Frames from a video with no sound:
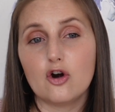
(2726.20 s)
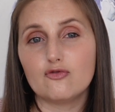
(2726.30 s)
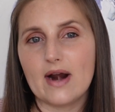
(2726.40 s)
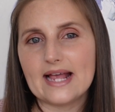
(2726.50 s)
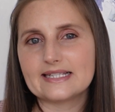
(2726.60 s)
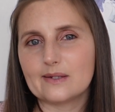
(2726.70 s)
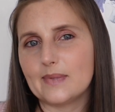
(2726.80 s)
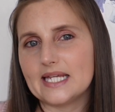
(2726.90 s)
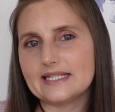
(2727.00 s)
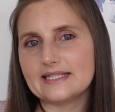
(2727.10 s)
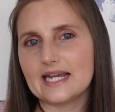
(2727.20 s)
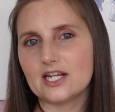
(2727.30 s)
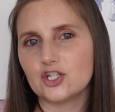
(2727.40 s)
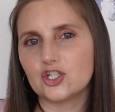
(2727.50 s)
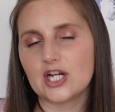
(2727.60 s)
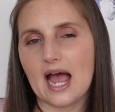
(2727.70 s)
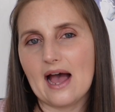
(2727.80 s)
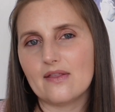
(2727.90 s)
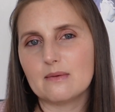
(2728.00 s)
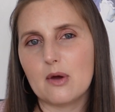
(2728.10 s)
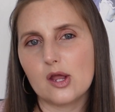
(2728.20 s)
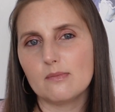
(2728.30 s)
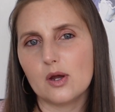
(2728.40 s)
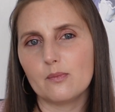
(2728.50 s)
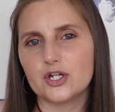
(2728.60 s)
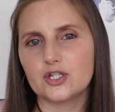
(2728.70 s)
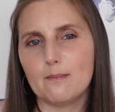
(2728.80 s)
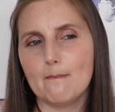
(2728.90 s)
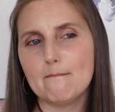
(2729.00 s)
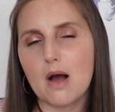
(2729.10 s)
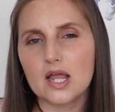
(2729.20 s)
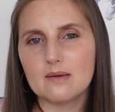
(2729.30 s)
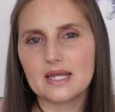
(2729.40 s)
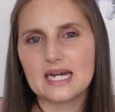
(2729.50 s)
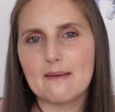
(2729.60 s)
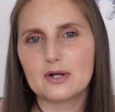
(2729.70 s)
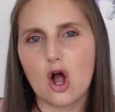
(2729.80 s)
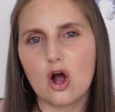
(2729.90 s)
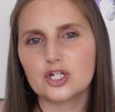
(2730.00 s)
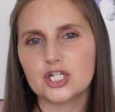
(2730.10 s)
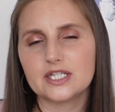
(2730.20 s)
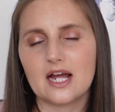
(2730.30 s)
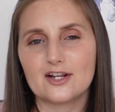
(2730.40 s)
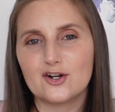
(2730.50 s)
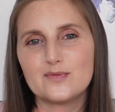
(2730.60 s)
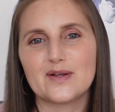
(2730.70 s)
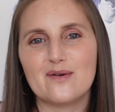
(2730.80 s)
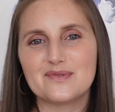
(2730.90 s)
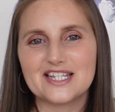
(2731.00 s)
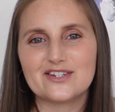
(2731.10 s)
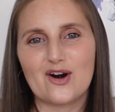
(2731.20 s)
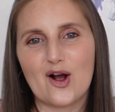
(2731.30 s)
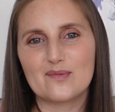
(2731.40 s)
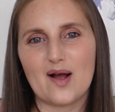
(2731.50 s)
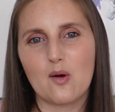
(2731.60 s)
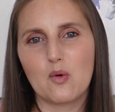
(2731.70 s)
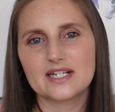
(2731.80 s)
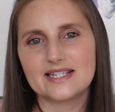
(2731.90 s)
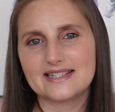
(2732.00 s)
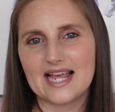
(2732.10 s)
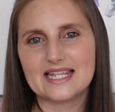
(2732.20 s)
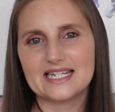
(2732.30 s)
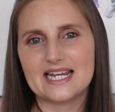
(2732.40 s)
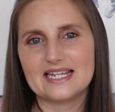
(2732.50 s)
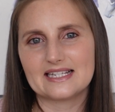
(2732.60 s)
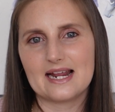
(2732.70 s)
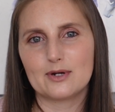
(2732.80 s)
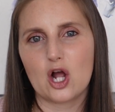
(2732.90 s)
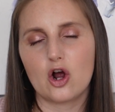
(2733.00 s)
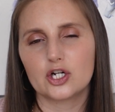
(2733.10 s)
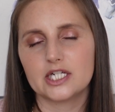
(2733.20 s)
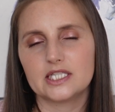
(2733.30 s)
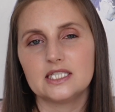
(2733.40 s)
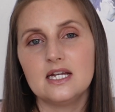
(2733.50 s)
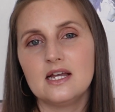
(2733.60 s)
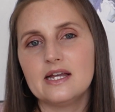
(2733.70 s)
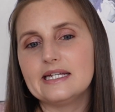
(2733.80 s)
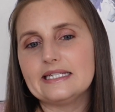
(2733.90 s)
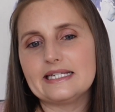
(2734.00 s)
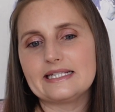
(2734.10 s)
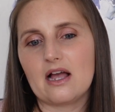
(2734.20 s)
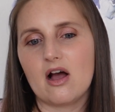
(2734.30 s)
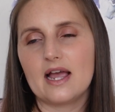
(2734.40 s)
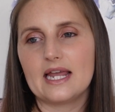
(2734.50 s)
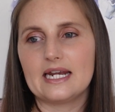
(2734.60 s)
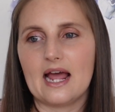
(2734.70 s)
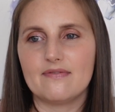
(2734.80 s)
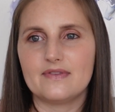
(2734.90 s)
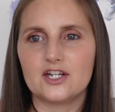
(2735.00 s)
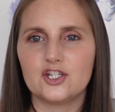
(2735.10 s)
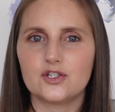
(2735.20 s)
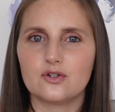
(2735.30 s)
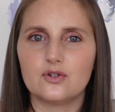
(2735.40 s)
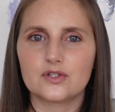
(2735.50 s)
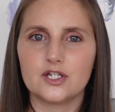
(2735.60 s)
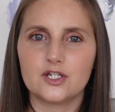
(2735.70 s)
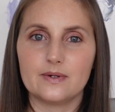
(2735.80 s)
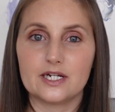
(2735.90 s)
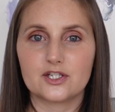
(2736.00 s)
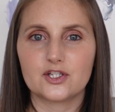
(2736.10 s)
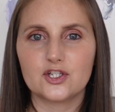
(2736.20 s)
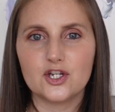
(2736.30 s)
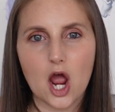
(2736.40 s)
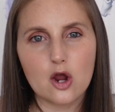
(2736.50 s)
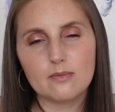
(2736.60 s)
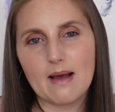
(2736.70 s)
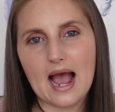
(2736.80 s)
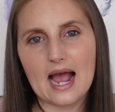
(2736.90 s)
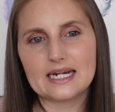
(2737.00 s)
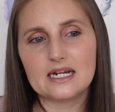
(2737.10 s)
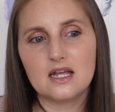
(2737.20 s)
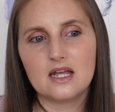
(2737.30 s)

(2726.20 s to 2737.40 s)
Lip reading: recipe stitch at the moment, which might be an Emma Congdon. I could be completely wrong, but I want to say that it is an Emma Congdon design. And then she's also doing a snowman